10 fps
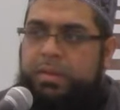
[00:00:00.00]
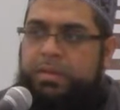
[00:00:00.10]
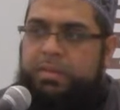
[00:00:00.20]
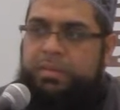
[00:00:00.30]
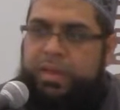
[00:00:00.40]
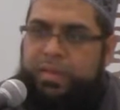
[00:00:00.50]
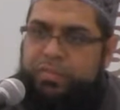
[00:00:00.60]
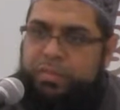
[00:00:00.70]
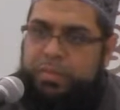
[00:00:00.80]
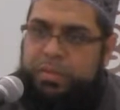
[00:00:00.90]
Does it
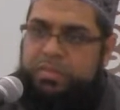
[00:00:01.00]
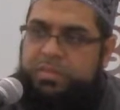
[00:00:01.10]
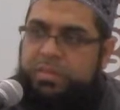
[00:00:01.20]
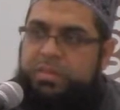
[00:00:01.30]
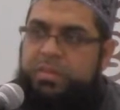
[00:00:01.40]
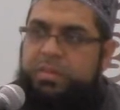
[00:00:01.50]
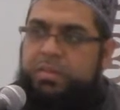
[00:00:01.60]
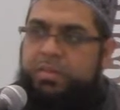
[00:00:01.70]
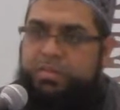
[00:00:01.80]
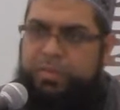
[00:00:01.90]
have to be a
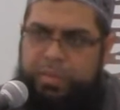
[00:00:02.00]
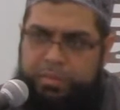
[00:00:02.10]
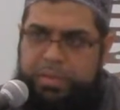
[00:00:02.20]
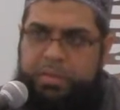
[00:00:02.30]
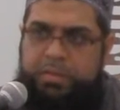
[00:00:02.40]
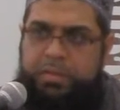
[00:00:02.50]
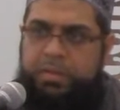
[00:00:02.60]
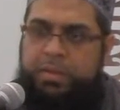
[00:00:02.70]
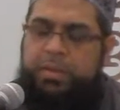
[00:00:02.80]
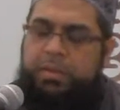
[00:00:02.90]
certain ceramic?
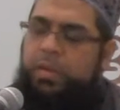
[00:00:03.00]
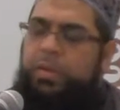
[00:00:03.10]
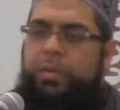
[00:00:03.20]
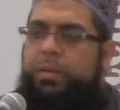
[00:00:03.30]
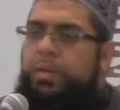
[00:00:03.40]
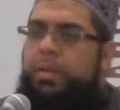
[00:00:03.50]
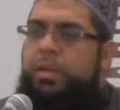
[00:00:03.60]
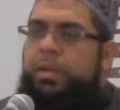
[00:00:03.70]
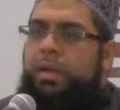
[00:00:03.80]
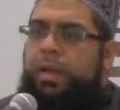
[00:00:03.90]
No.
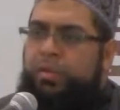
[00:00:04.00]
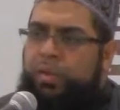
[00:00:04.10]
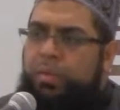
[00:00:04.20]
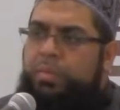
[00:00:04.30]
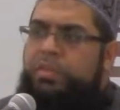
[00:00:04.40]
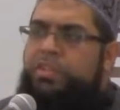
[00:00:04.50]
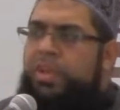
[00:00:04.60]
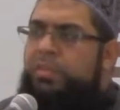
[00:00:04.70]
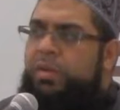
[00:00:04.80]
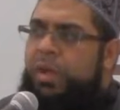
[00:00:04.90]
A normal
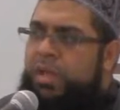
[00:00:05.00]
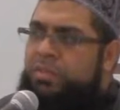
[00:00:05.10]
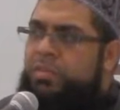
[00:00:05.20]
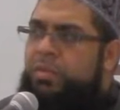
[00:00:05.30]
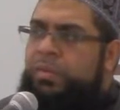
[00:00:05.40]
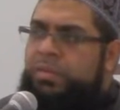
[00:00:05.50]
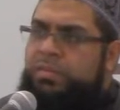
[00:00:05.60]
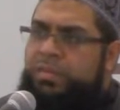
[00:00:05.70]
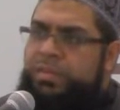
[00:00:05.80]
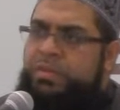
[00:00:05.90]
general headstone
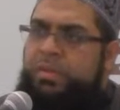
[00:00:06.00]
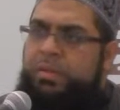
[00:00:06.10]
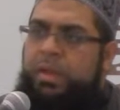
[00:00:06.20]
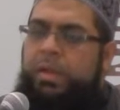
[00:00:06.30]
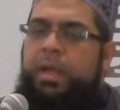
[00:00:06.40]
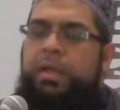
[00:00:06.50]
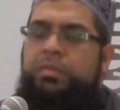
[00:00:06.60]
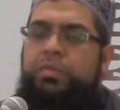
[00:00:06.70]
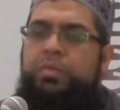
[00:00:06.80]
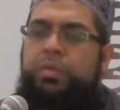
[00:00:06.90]
is sufficient. And
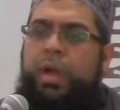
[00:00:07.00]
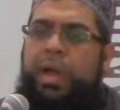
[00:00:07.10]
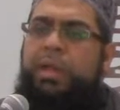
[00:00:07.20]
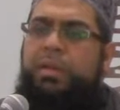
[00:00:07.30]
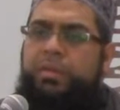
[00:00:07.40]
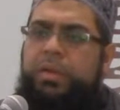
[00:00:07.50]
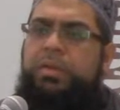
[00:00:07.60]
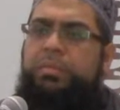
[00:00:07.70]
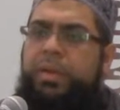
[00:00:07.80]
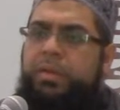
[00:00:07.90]
I do highly
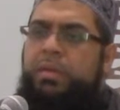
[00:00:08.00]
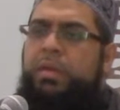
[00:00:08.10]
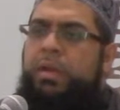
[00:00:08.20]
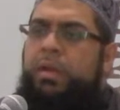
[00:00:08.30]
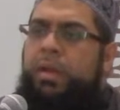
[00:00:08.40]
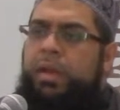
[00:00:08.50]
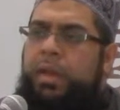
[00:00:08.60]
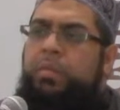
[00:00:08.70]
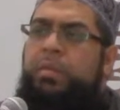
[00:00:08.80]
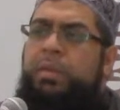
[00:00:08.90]
recommend, and
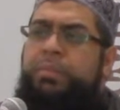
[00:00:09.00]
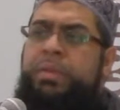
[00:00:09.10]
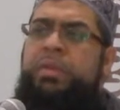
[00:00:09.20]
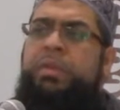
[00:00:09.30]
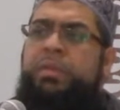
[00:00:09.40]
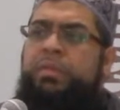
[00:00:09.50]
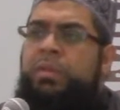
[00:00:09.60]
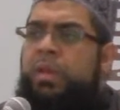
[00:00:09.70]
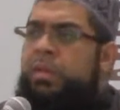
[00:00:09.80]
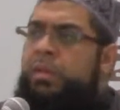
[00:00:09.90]
I would appeal to
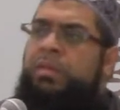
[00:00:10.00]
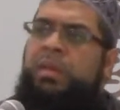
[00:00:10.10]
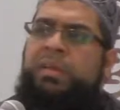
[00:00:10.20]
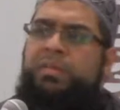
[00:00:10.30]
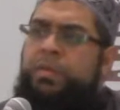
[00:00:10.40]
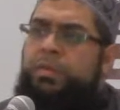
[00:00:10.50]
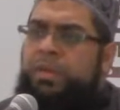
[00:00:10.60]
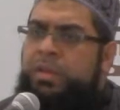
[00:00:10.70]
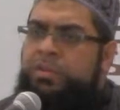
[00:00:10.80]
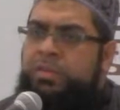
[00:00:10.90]
the Al-Hidaayah
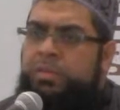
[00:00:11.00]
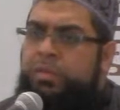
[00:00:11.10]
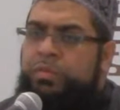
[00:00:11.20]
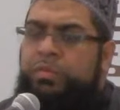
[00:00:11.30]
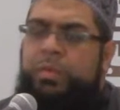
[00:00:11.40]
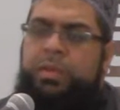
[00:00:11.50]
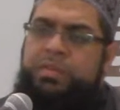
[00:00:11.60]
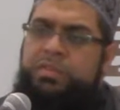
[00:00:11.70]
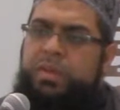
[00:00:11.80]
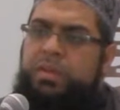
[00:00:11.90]
Foundation, those who are
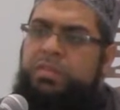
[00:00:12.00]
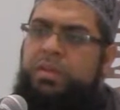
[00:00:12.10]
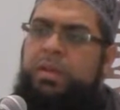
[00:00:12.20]
in charge,